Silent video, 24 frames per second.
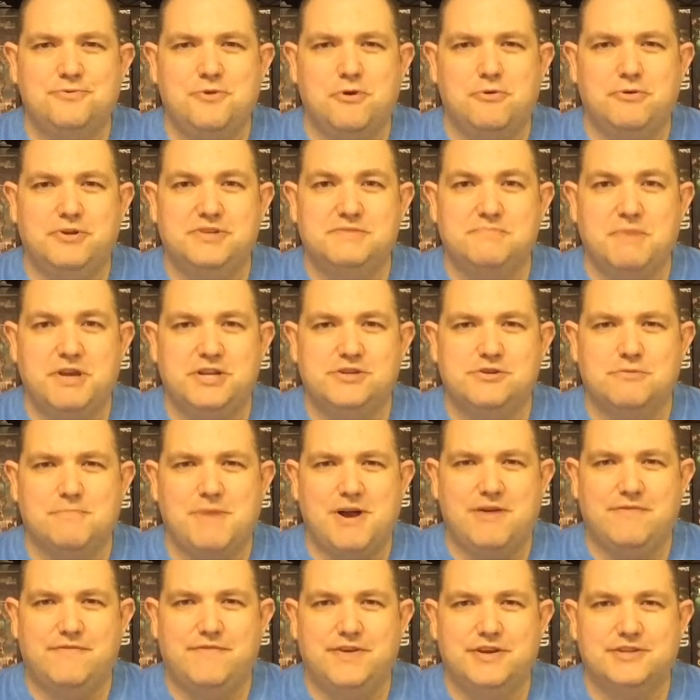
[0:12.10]
known as Major
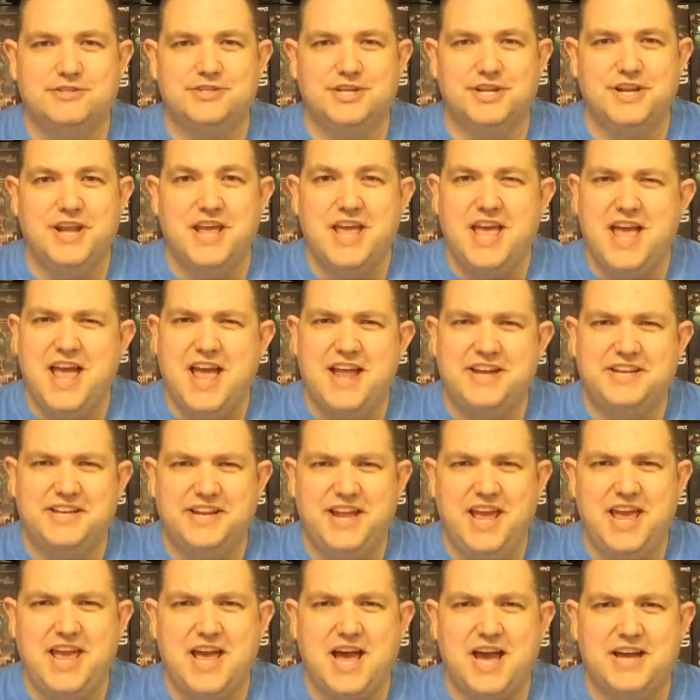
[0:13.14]
Malfunction, and
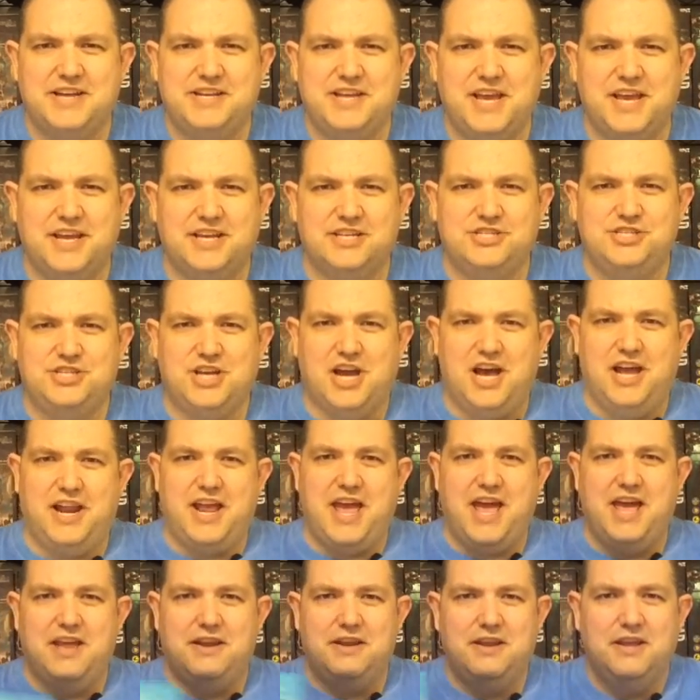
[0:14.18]
today I take a shot
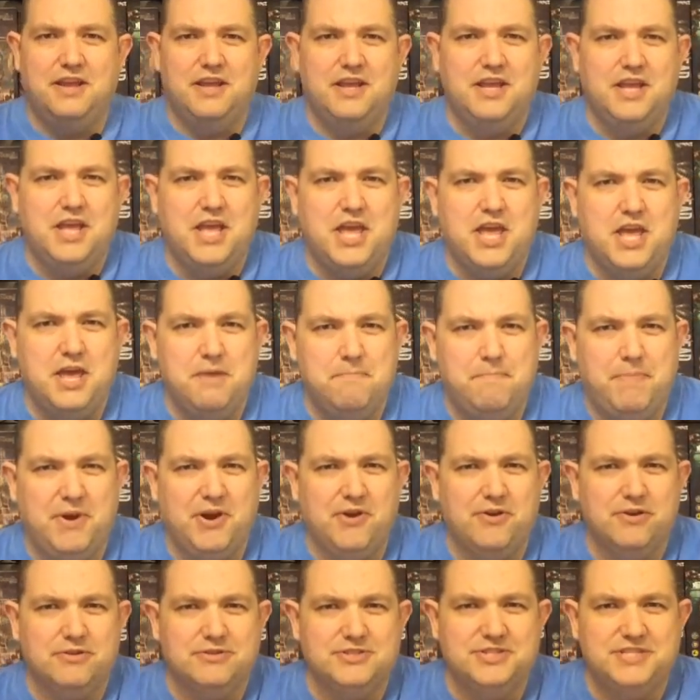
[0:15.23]
at
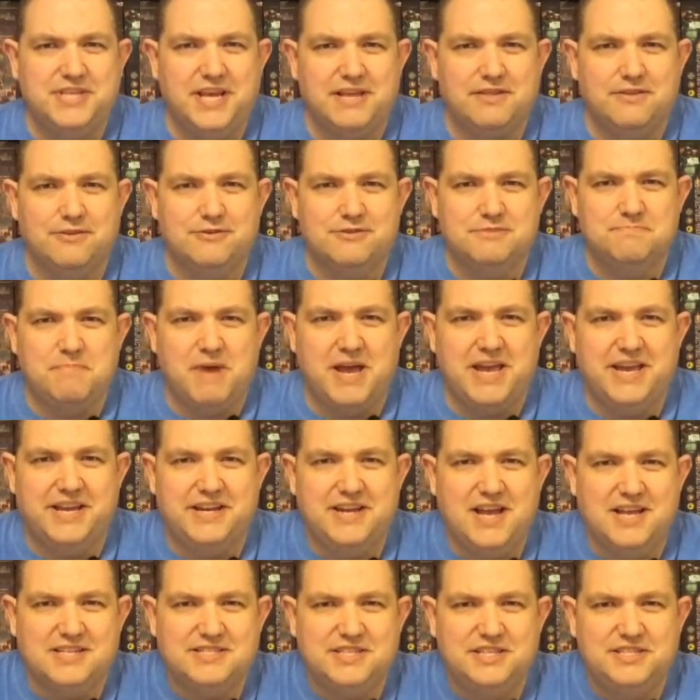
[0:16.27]
Imperial Settlers by
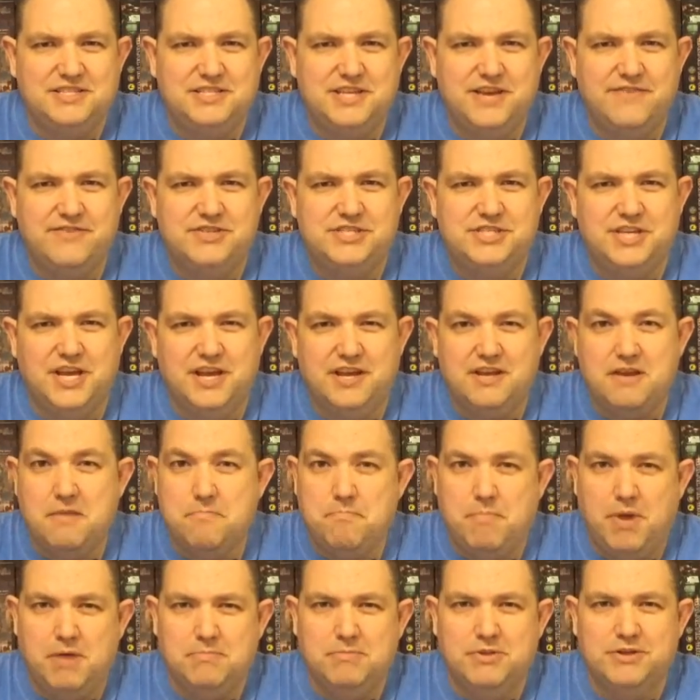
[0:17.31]
Ignacy Cevicek,
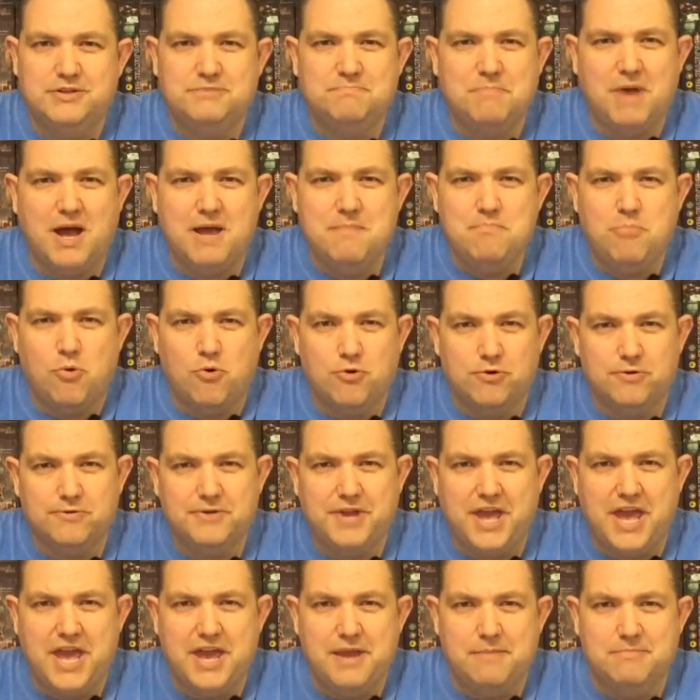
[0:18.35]
published by Portal
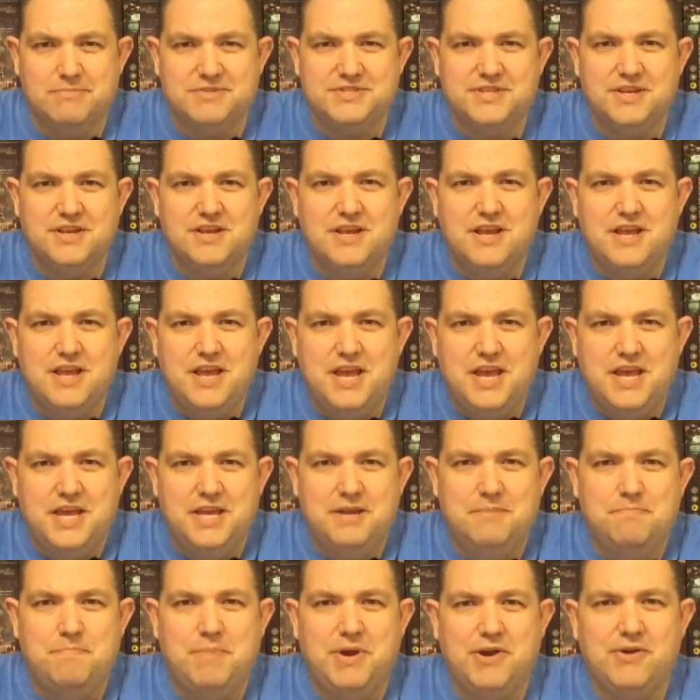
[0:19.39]
Games.
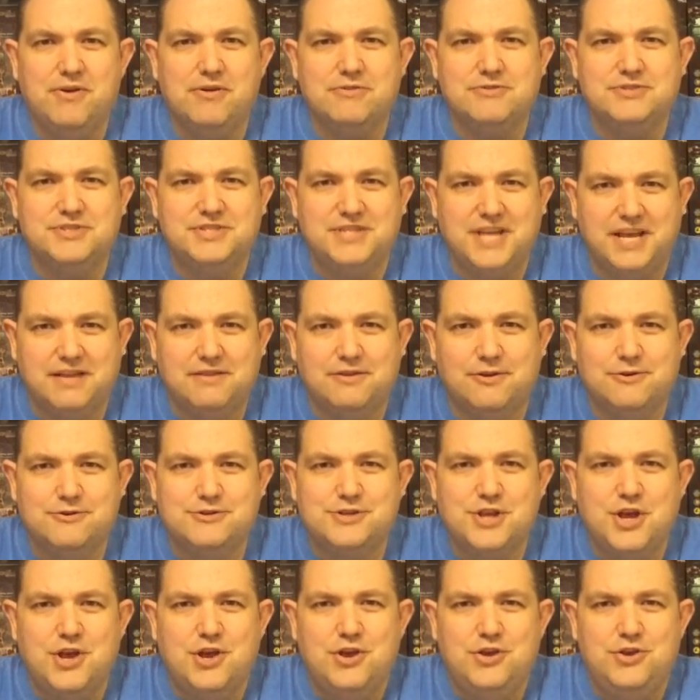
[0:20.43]
In Imperial
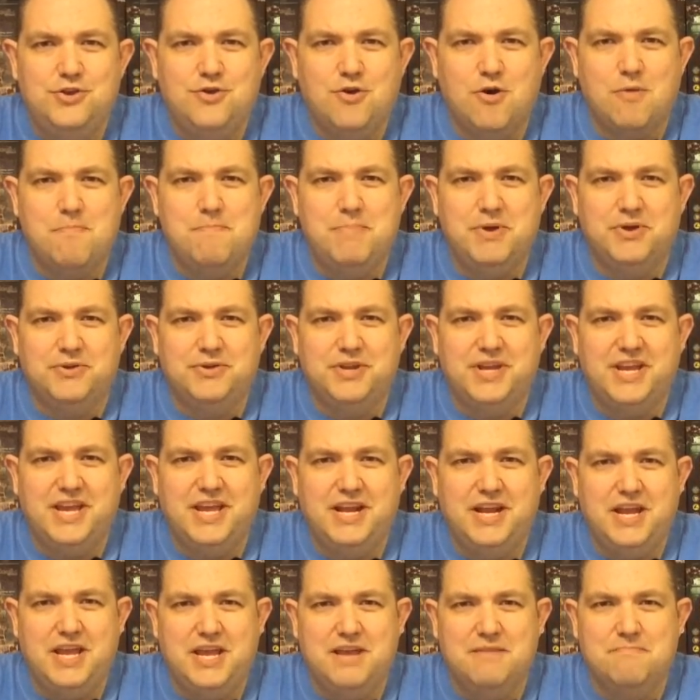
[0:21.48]
Settlers, you are building
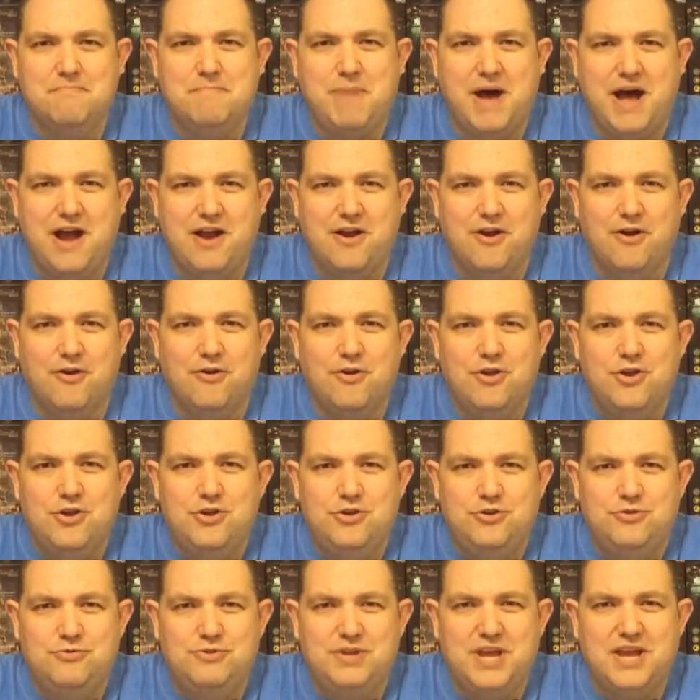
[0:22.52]
an empire.
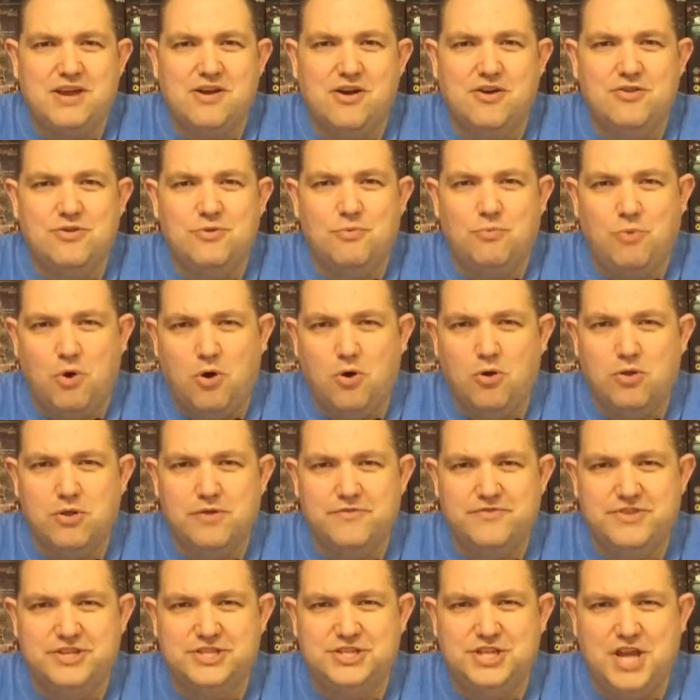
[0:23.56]
You take on the role
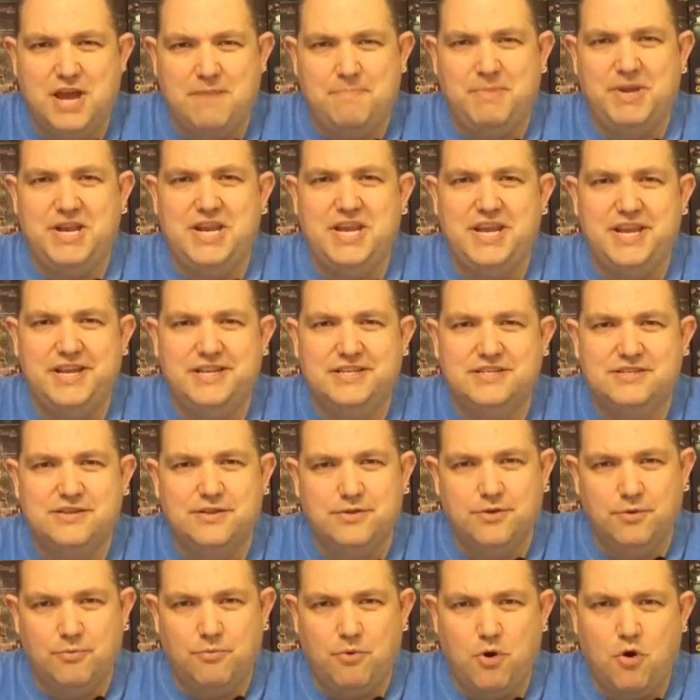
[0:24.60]
of the Japanese,
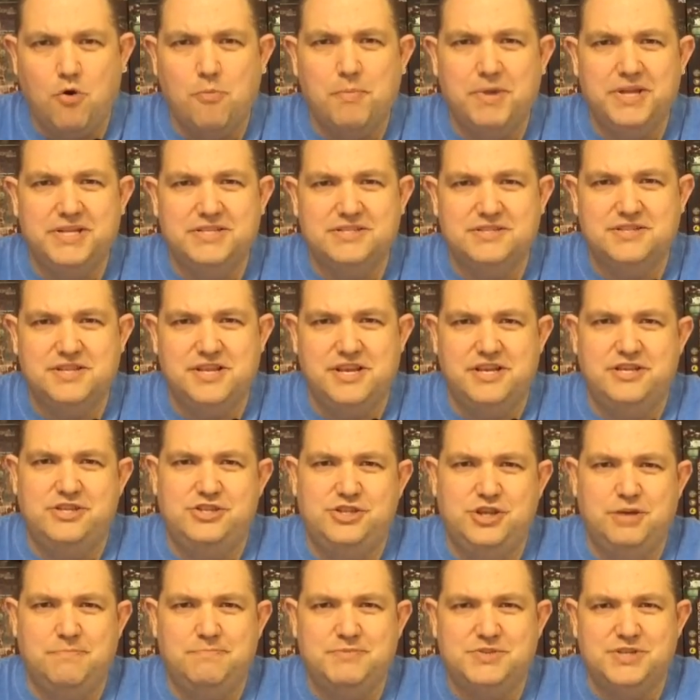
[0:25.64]
the Romans, the
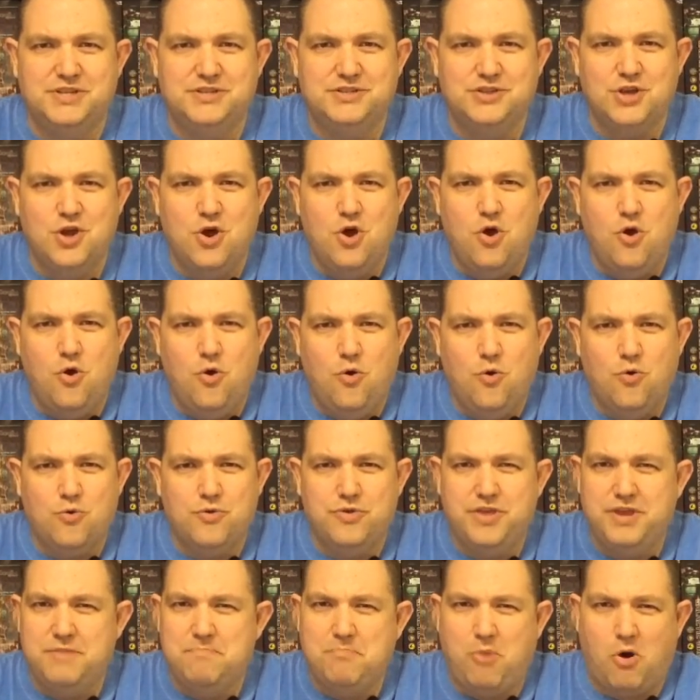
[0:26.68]
Egyptians,
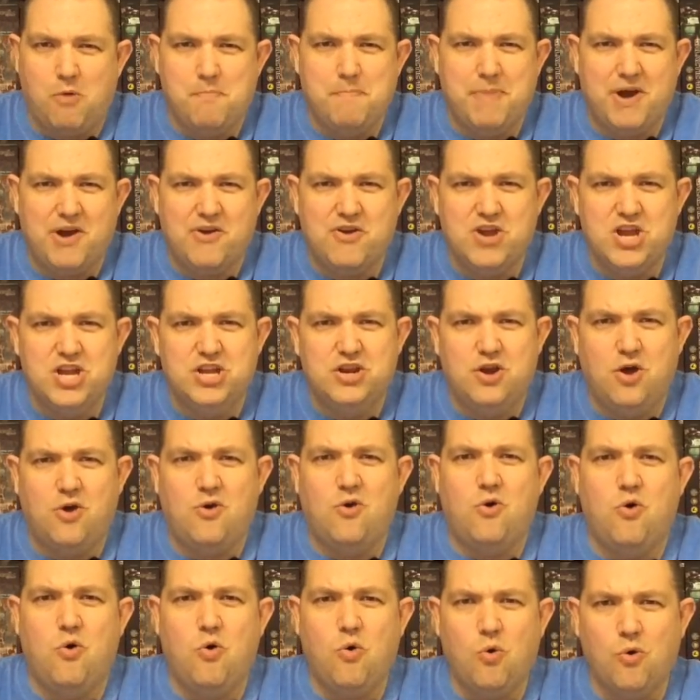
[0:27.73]
or the barbarian
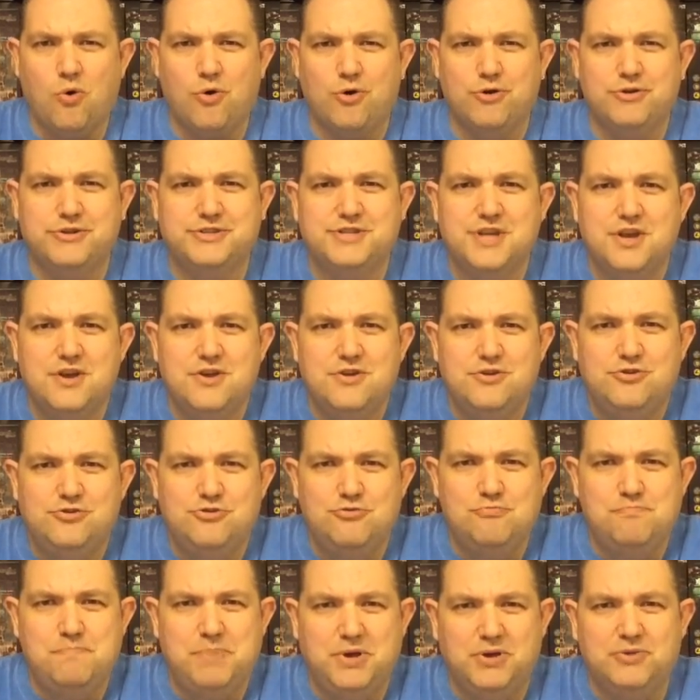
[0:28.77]
hordes
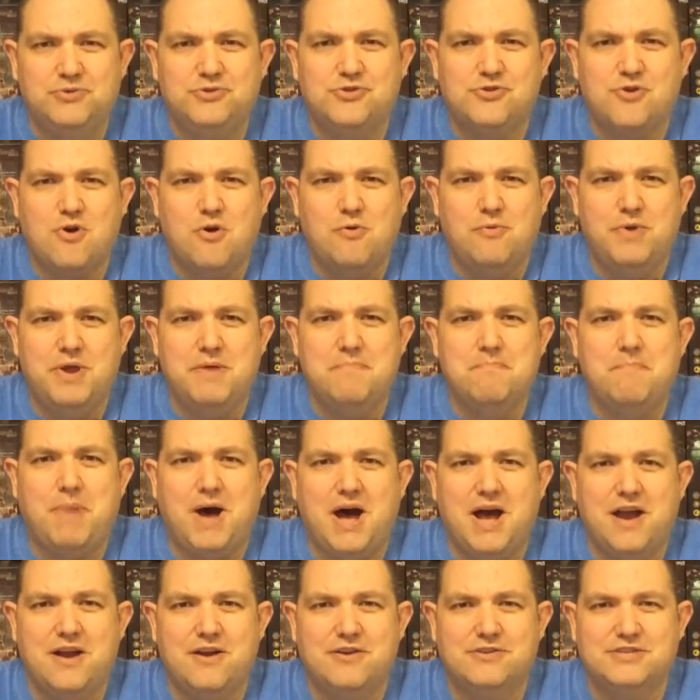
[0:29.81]
to build your own
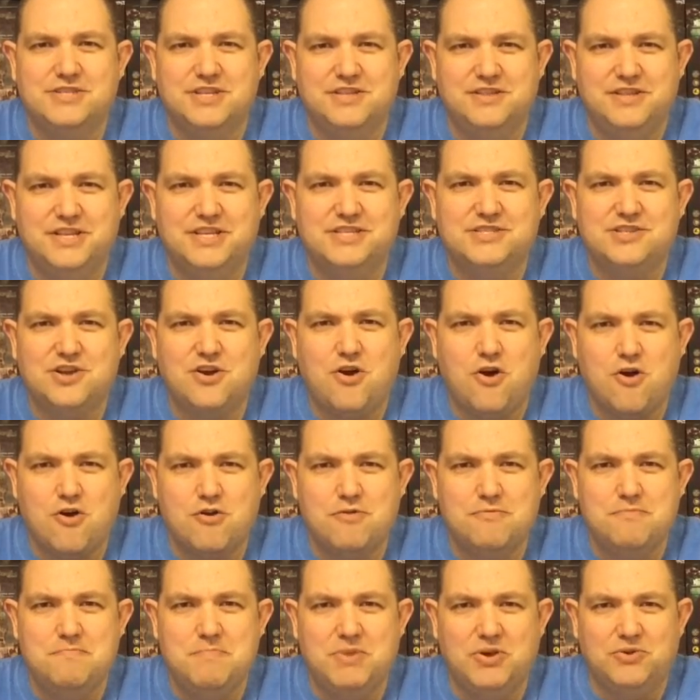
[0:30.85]
empires in this
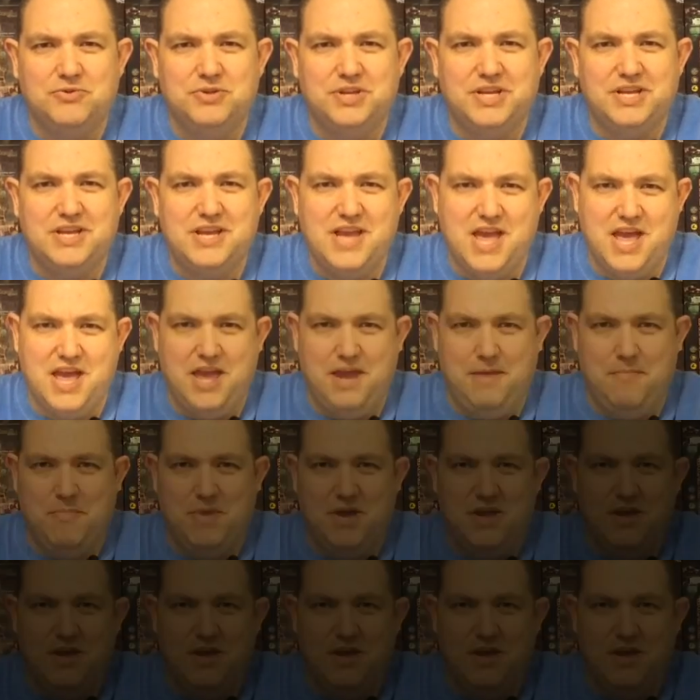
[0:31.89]
card-building game.